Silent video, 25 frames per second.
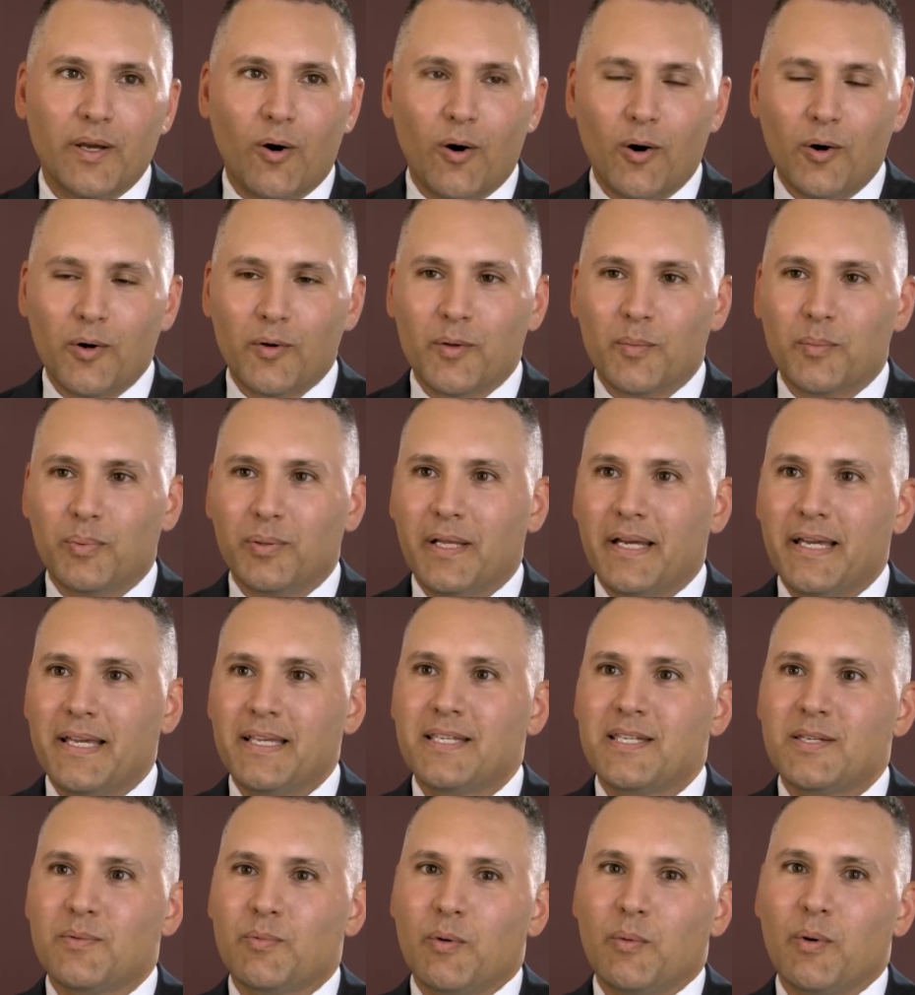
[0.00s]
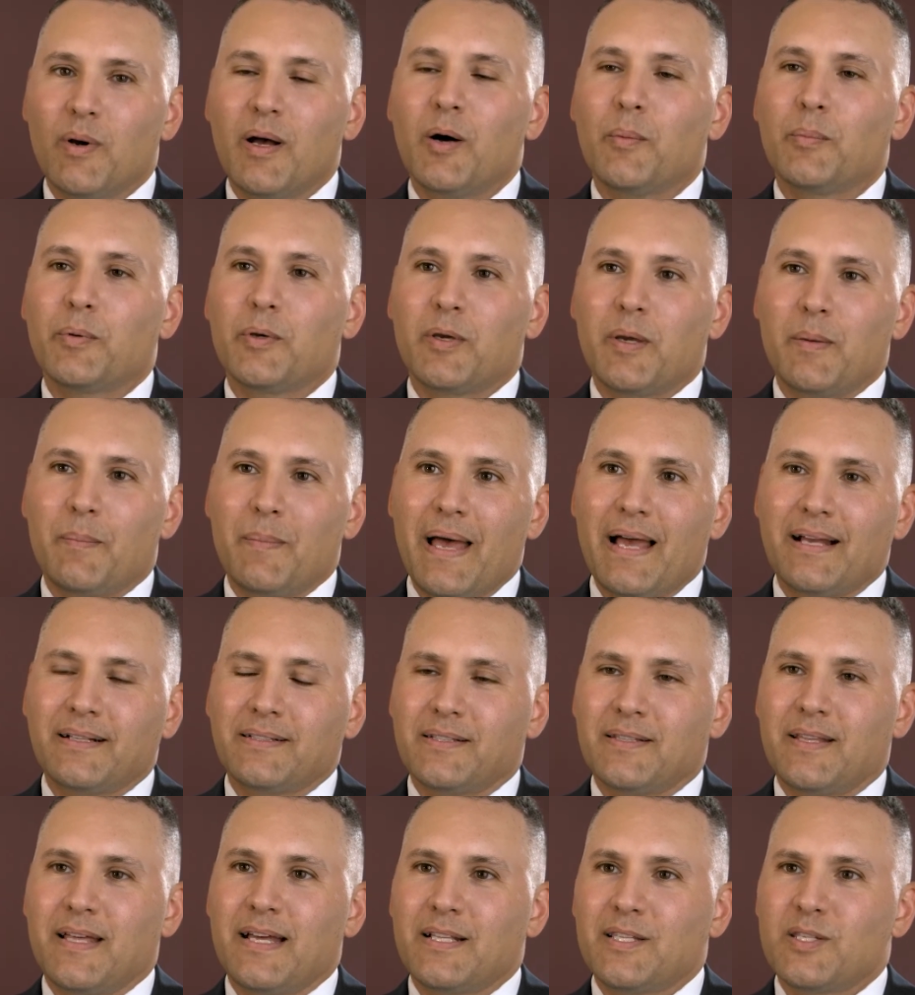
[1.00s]
are the place. We will help you get back
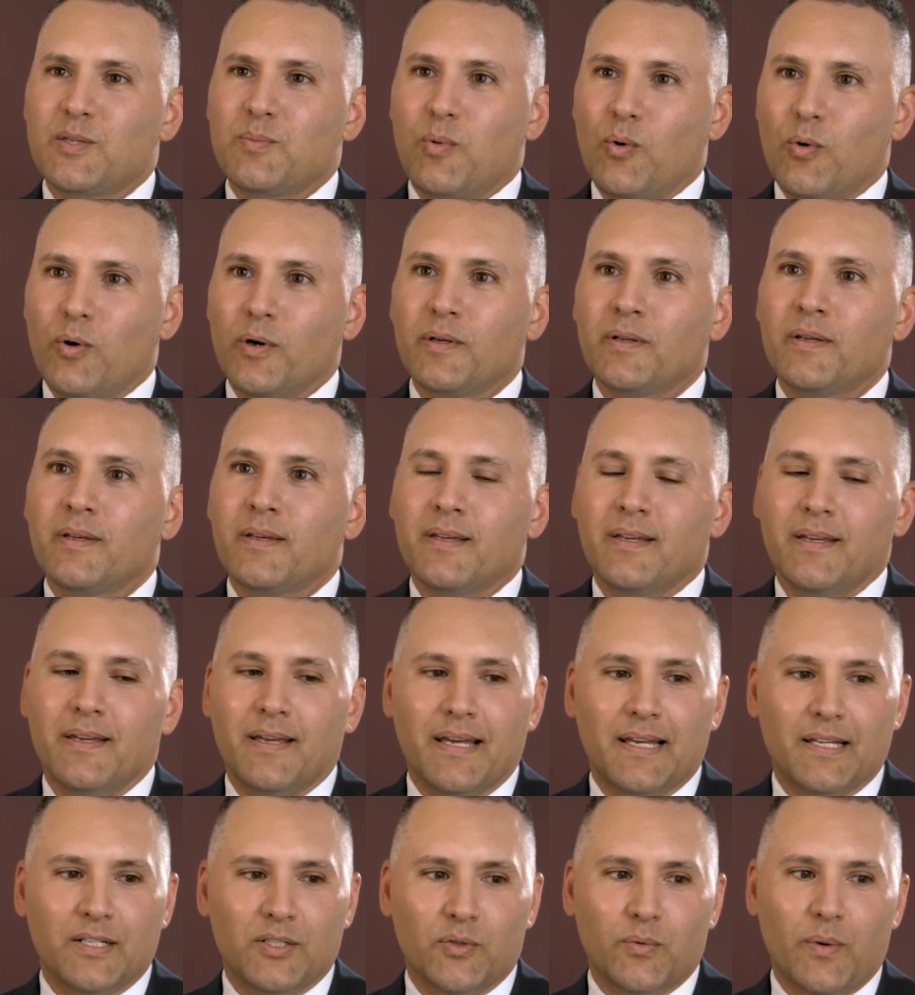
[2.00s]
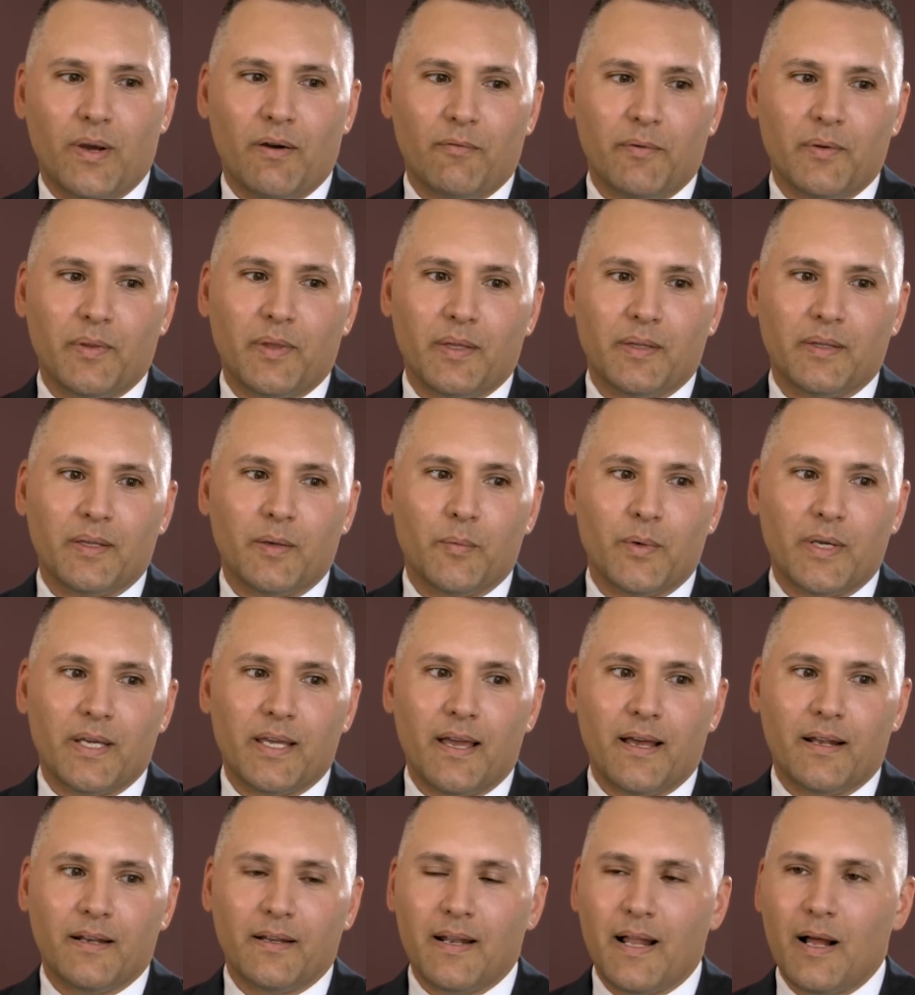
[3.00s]
to that sport and do everything that we
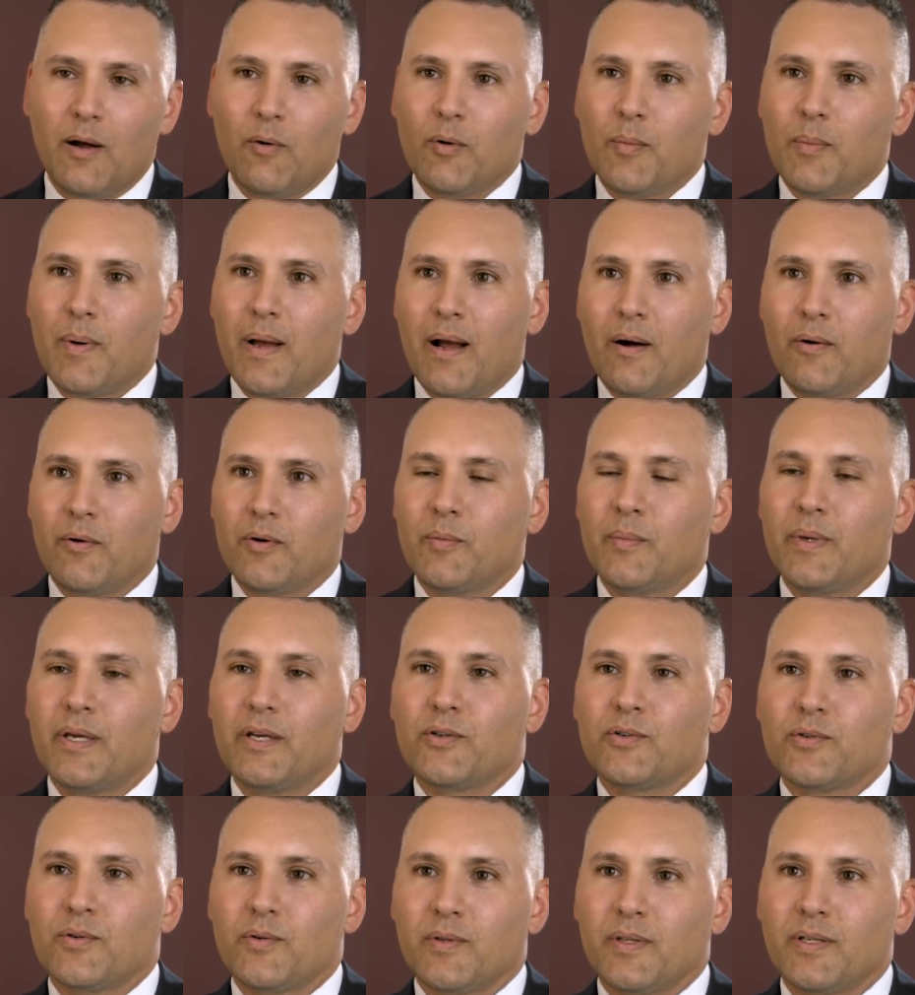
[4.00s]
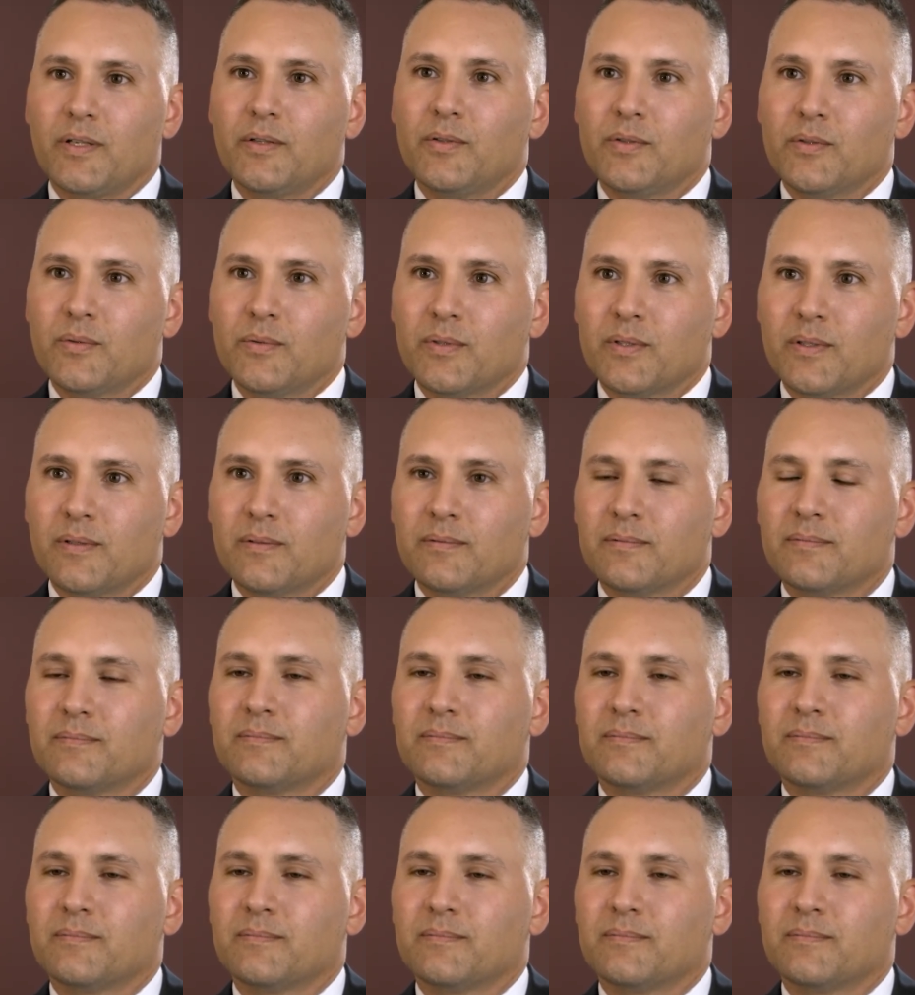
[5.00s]
can in our power to make sure that you do so.